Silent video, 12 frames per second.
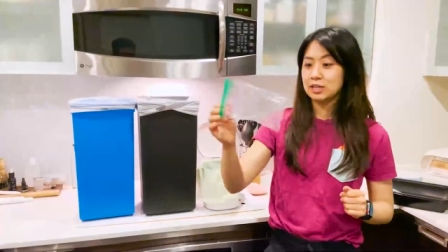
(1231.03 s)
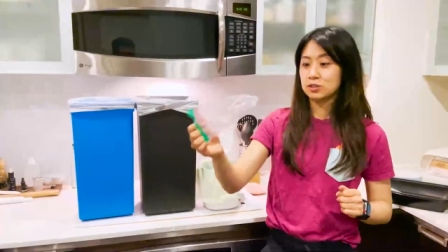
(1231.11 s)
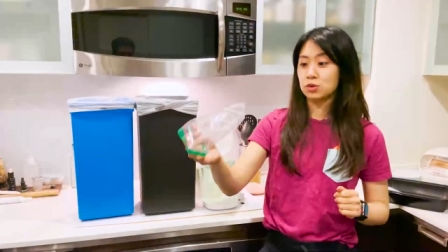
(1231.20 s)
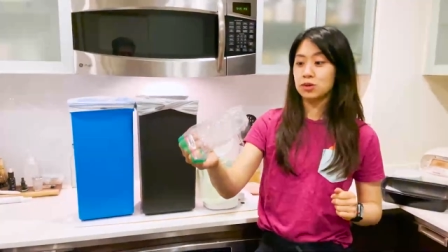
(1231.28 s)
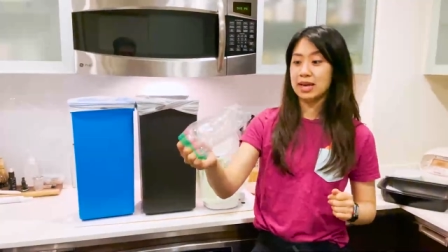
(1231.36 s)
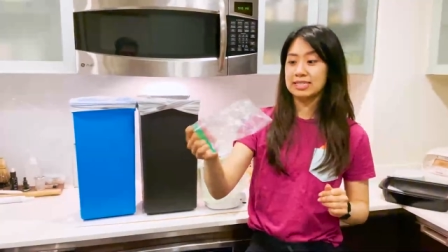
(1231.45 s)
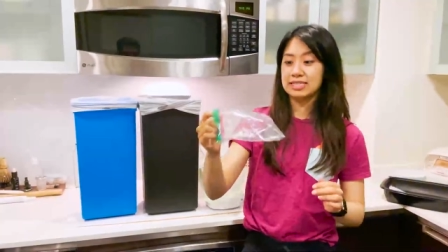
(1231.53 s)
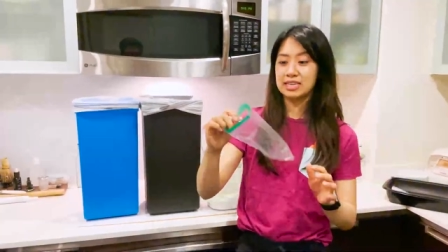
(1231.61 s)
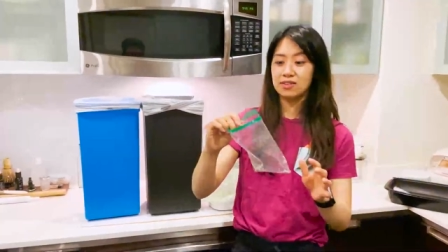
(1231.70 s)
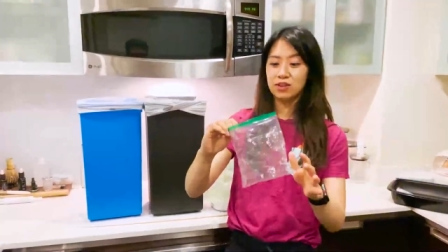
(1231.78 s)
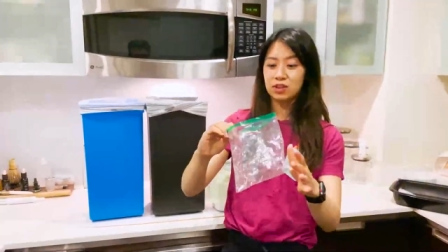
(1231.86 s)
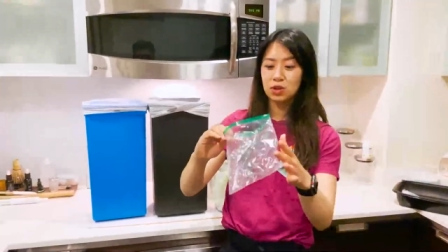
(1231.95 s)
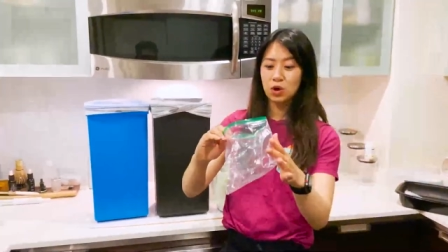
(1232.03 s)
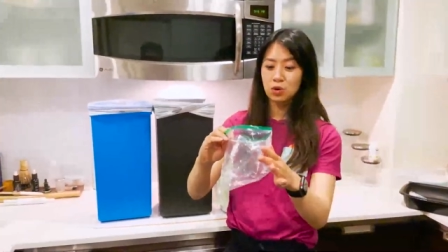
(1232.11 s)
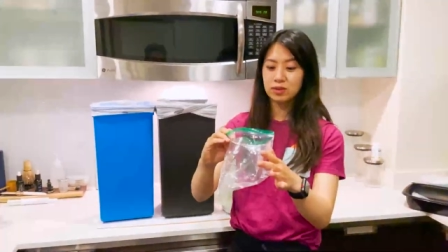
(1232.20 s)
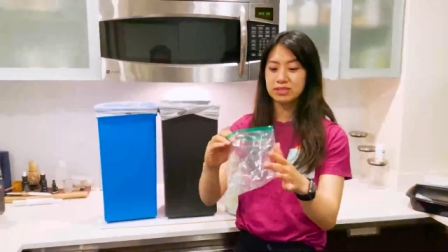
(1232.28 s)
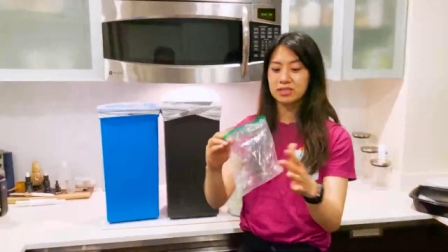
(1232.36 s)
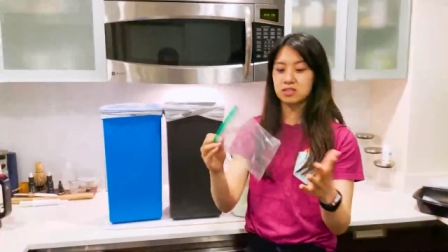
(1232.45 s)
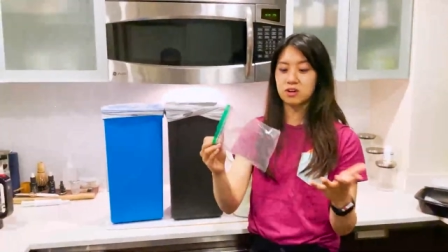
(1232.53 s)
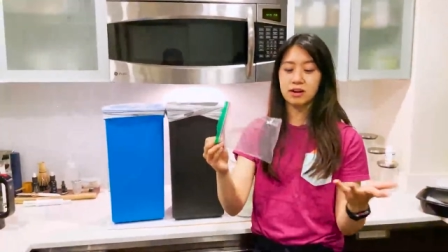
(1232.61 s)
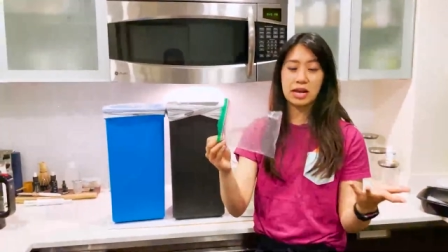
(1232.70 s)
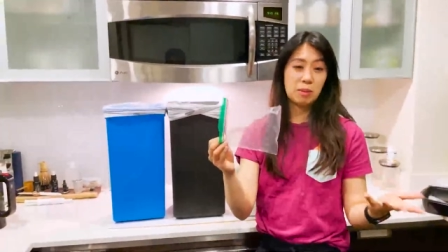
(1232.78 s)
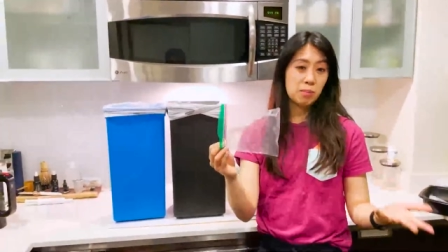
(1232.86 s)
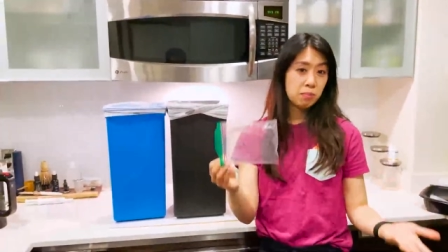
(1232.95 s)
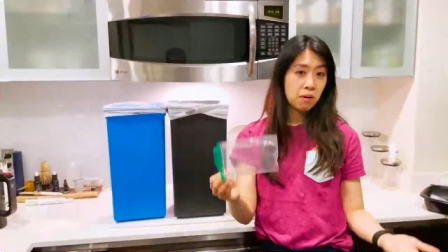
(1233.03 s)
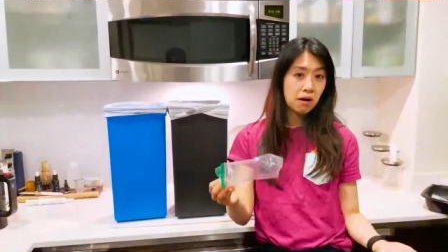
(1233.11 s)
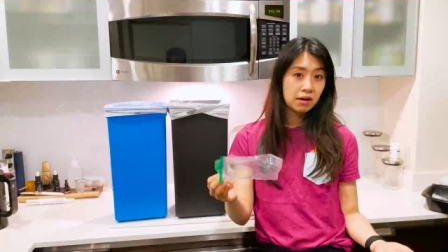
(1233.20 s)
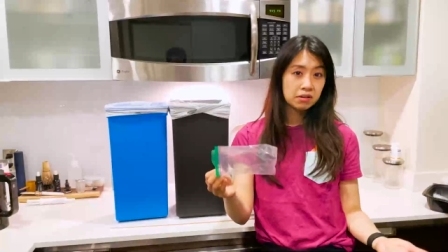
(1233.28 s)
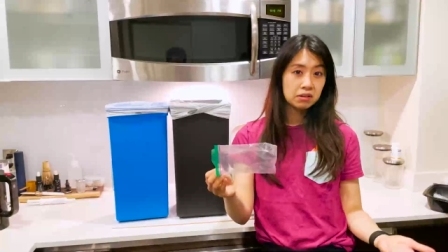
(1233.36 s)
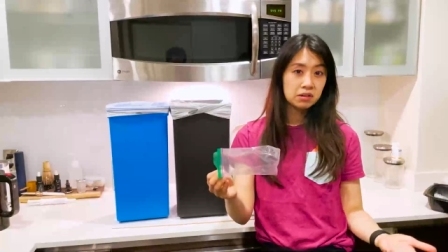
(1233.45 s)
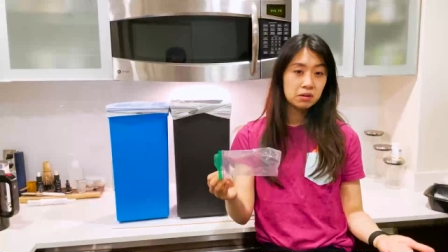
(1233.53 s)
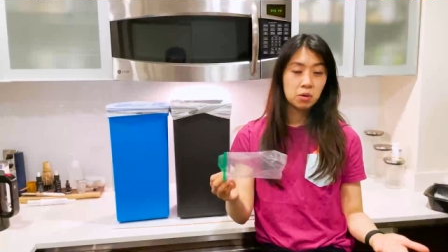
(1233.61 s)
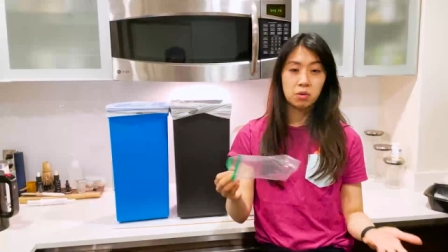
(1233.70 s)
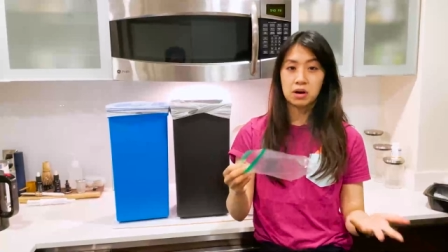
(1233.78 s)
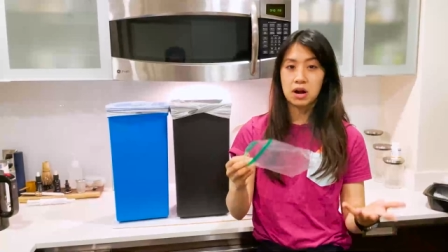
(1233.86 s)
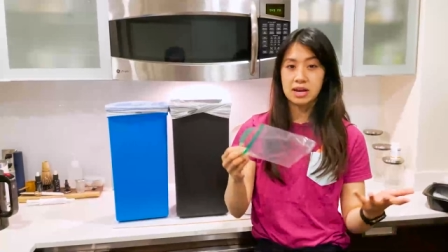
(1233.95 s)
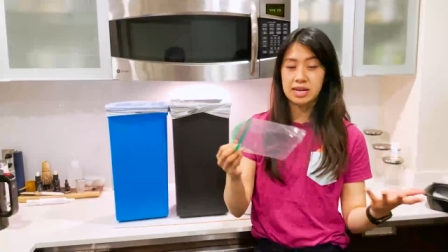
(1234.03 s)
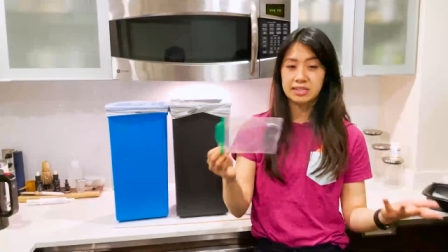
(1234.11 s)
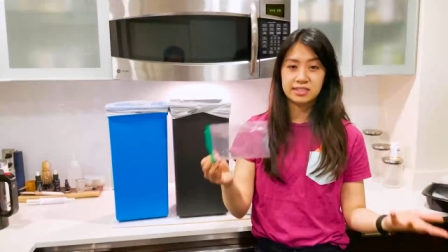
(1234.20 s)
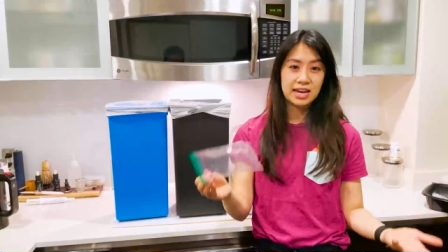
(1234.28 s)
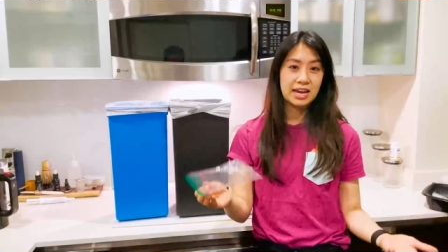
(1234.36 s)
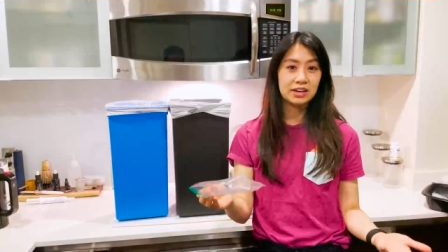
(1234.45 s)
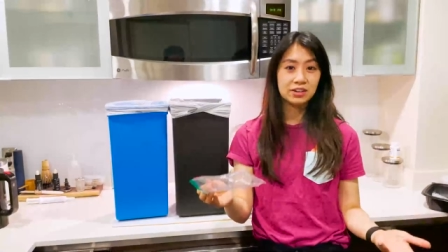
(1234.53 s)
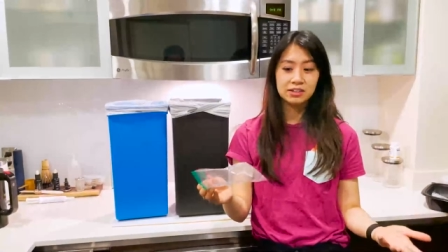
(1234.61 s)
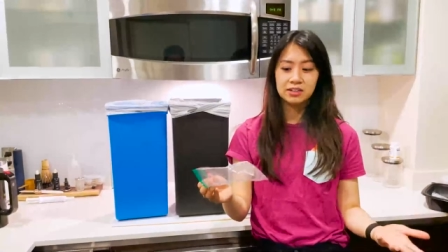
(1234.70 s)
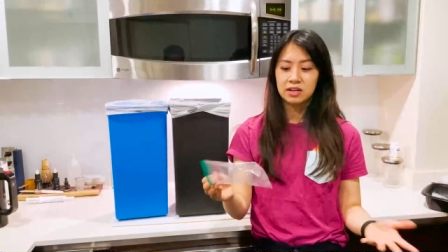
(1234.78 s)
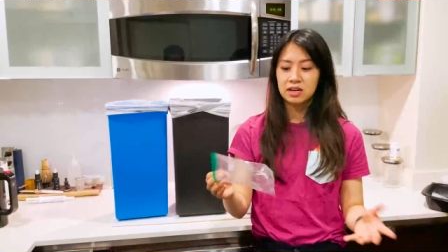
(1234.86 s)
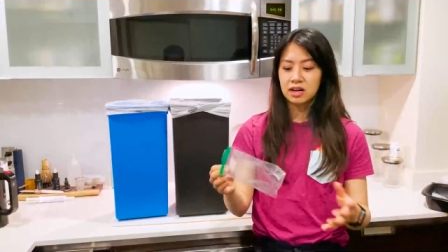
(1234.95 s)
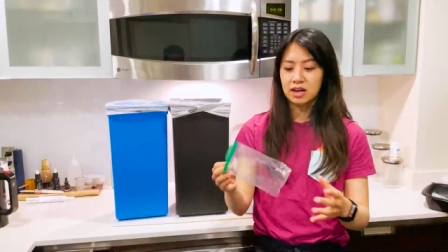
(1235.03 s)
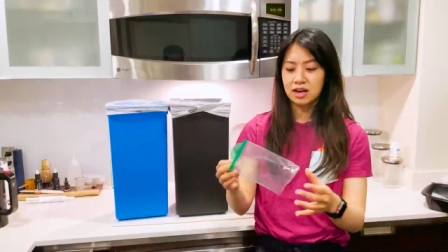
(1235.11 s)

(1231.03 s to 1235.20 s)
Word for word: So yes, even though this is not a bottle or a container,